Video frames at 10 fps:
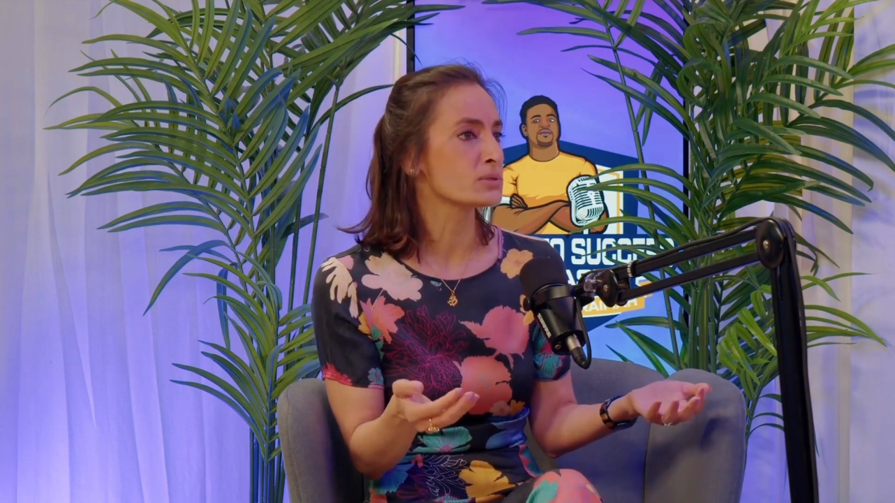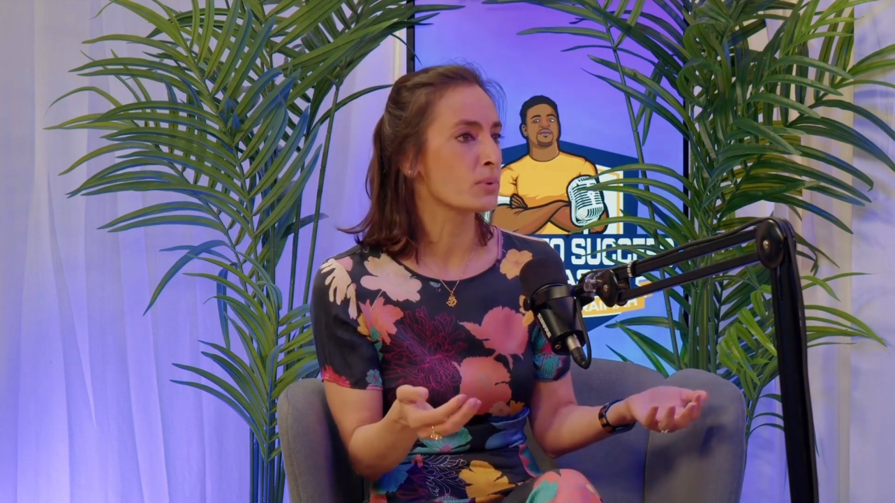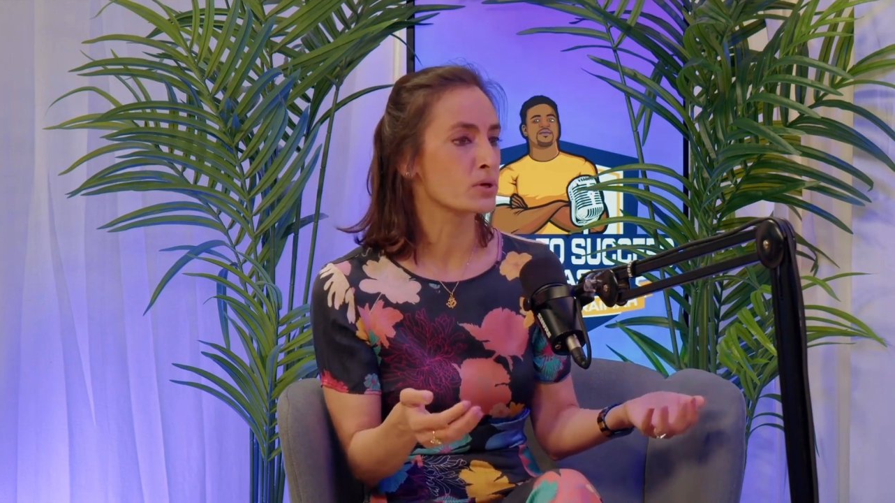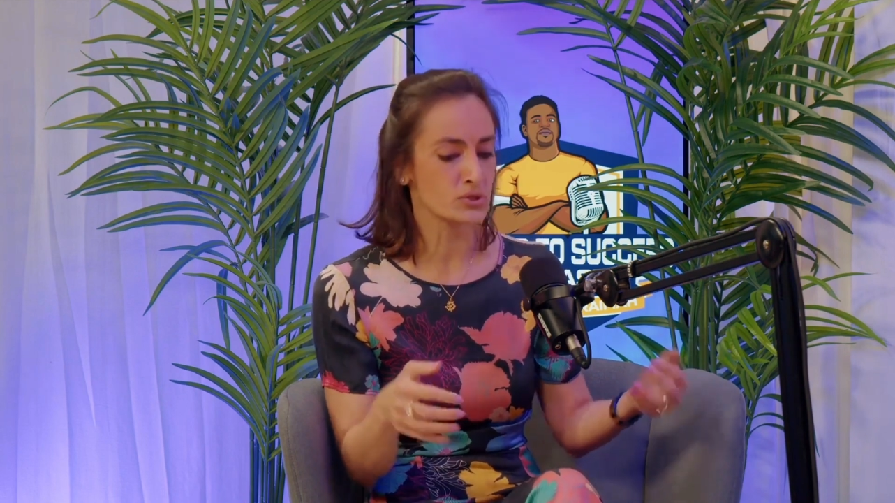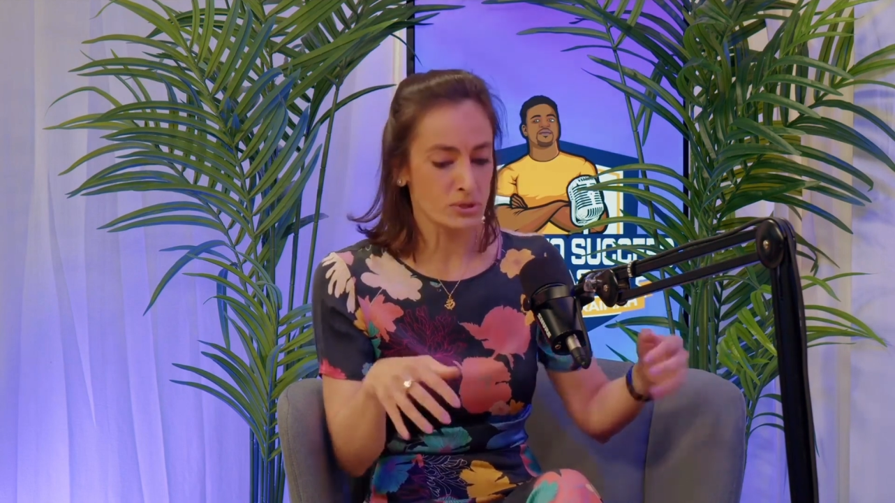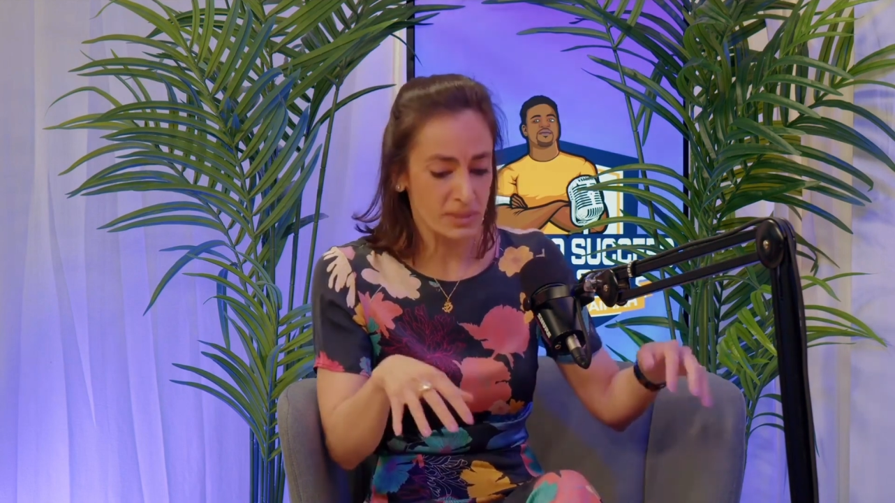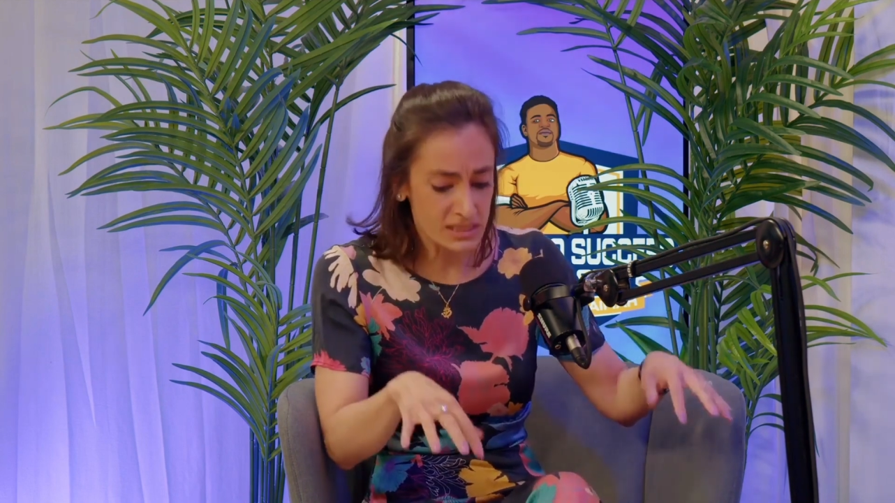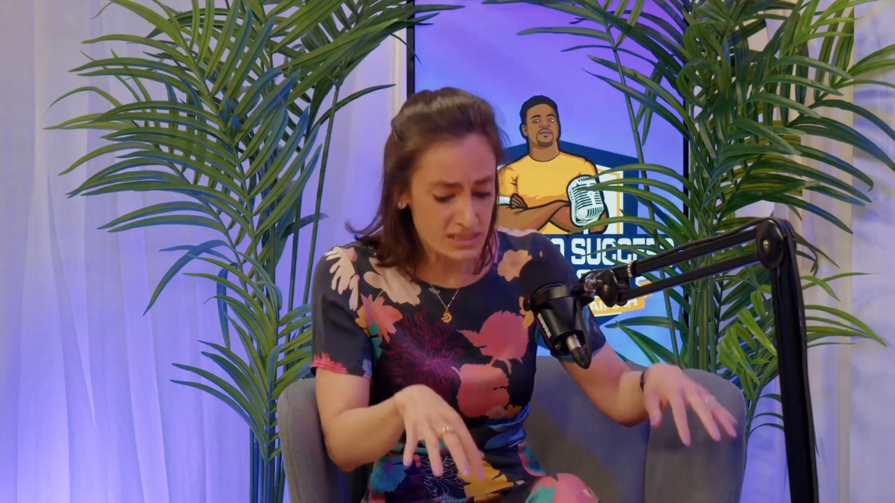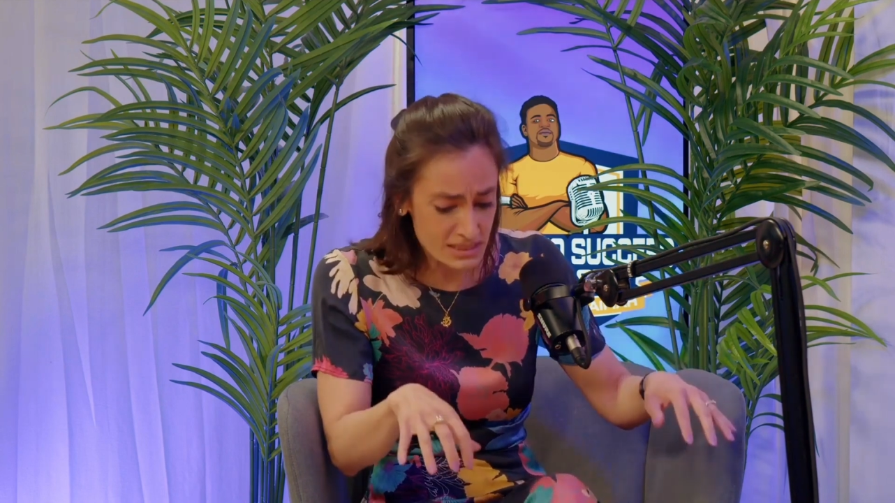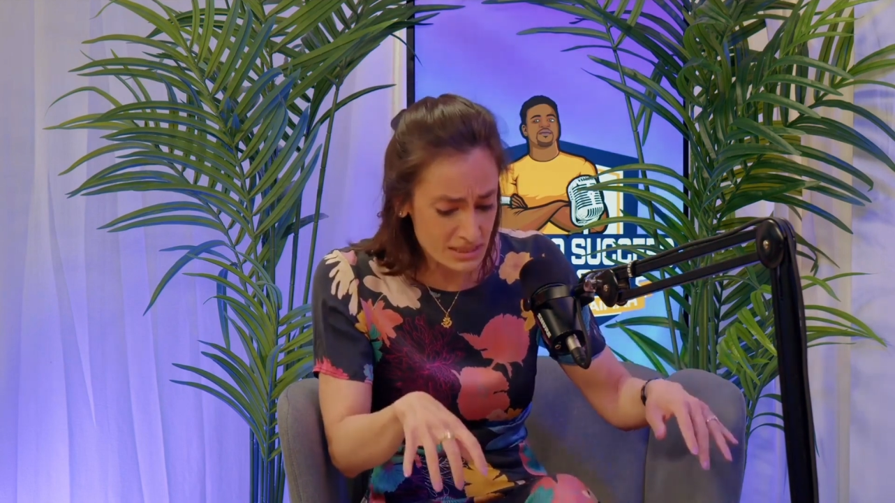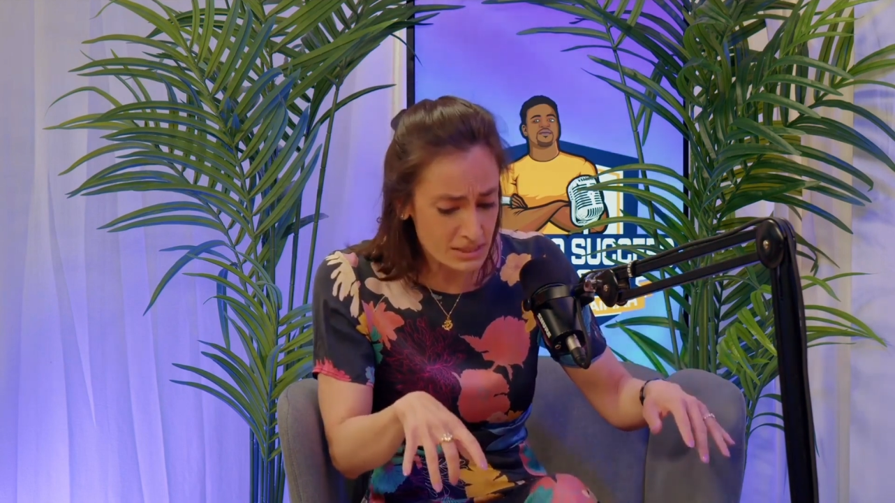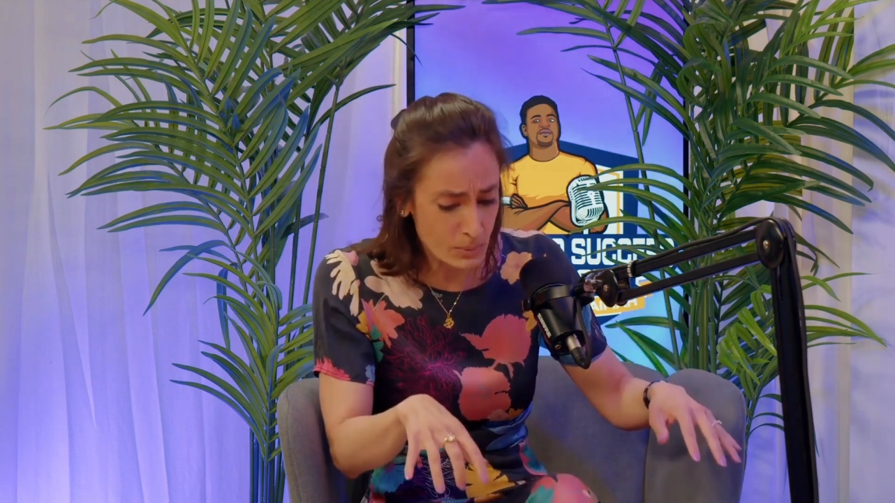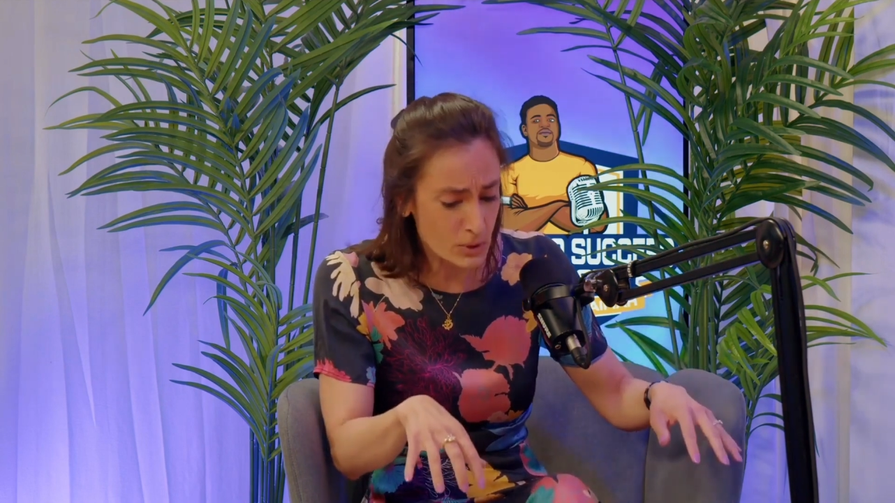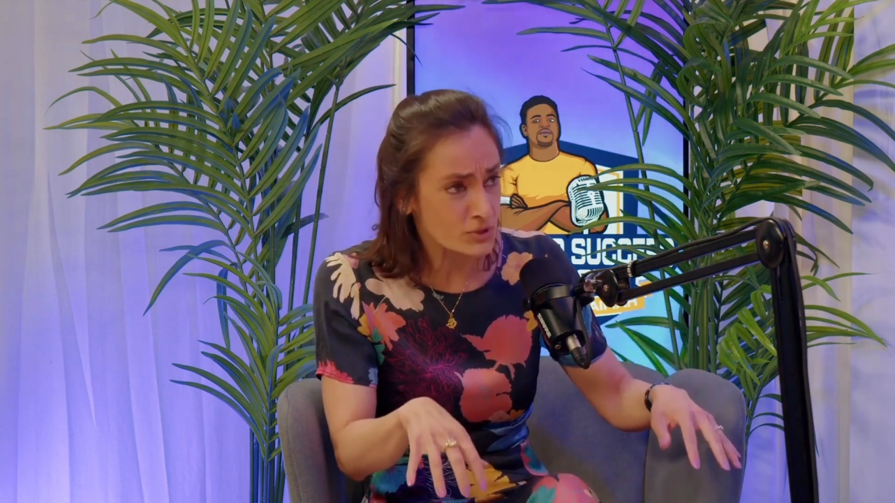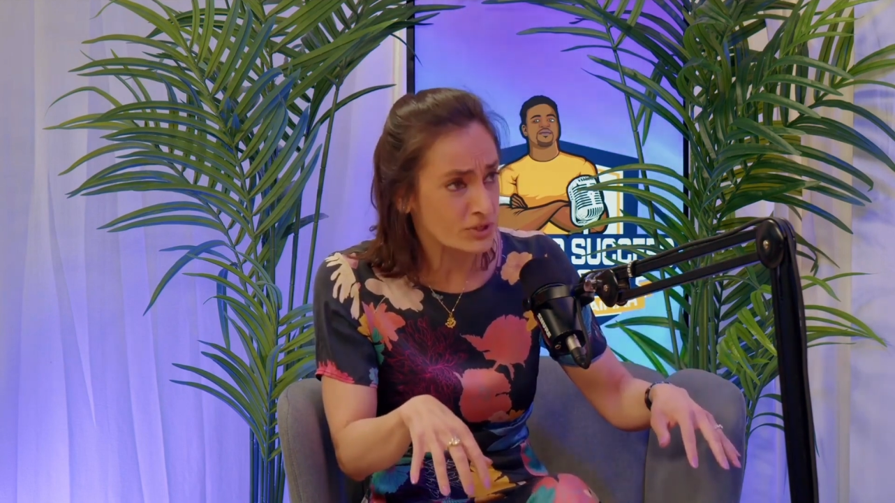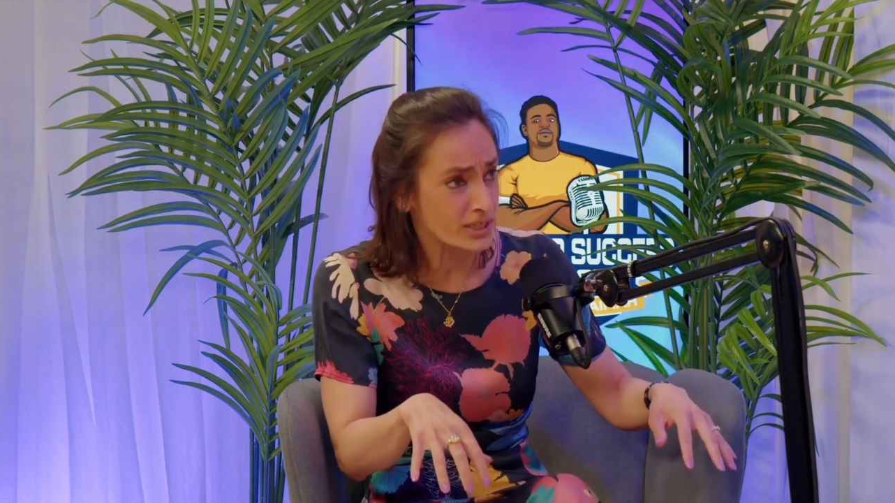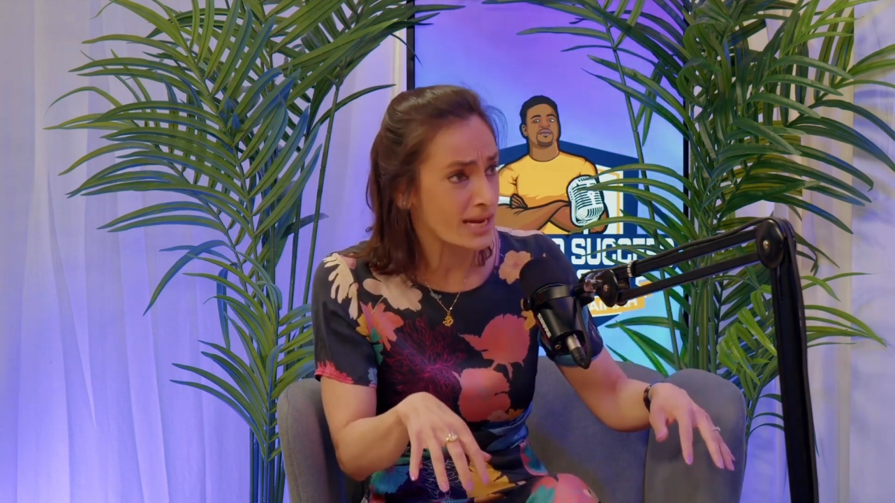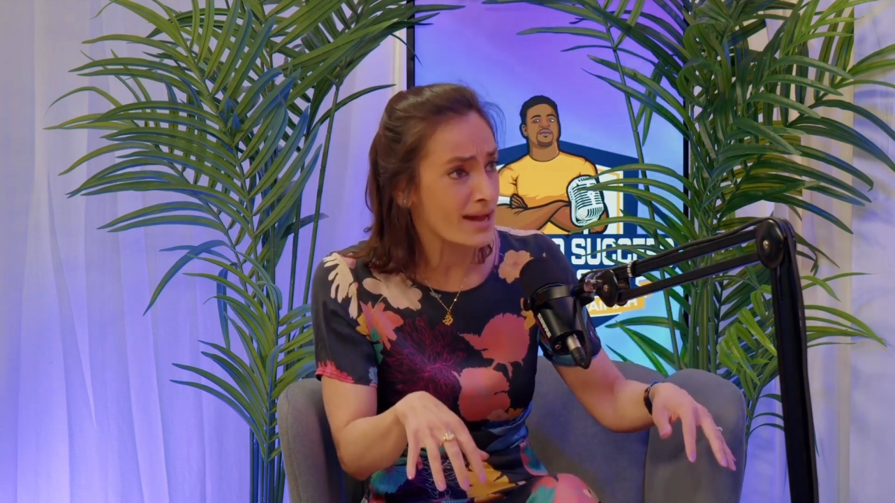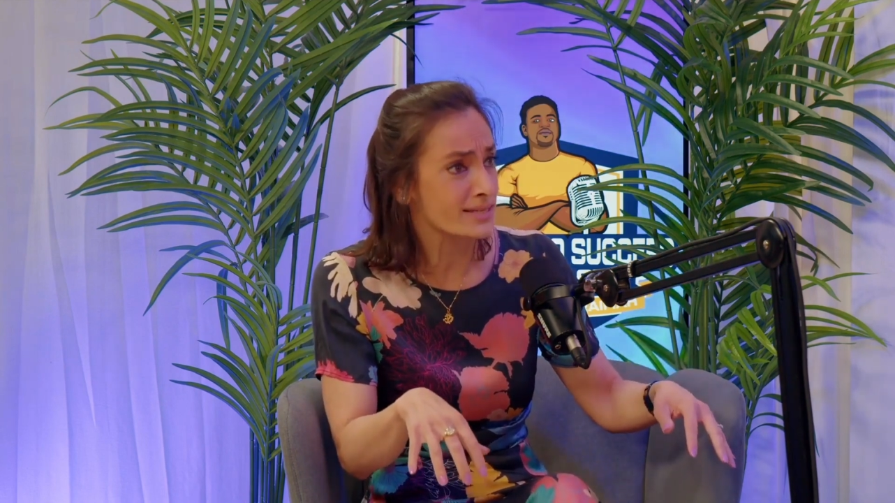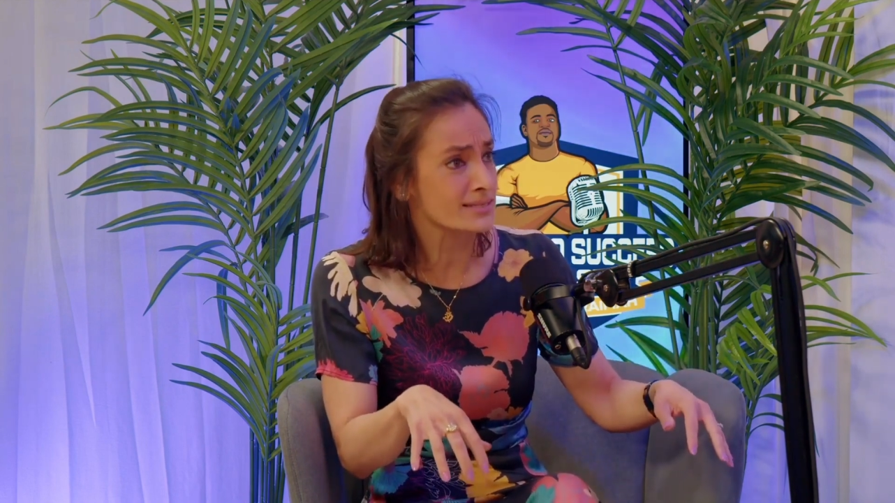posture because this is the posture he
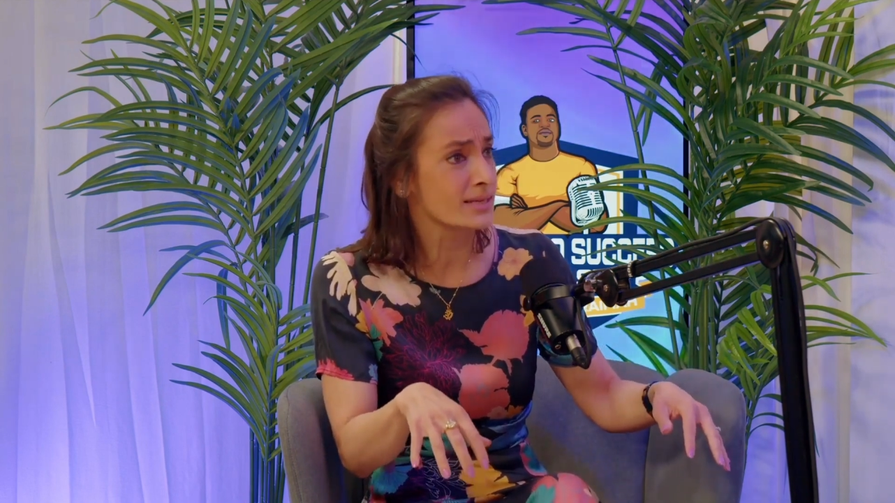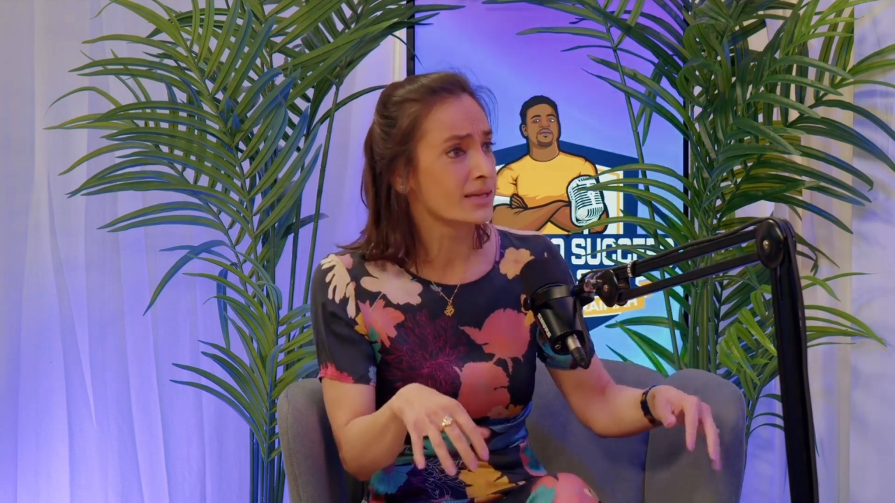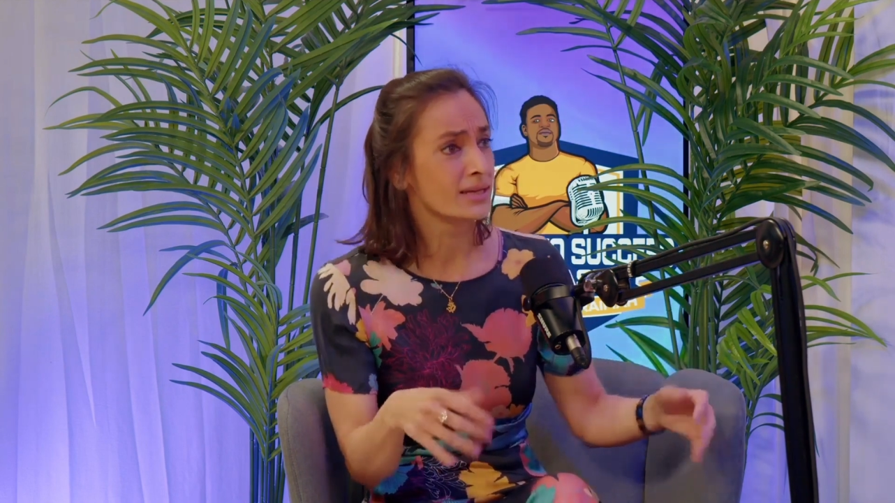has.